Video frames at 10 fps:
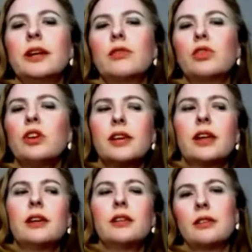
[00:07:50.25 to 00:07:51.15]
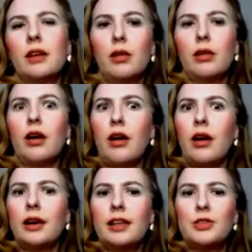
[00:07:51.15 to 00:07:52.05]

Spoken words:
And I've looked at it a lot.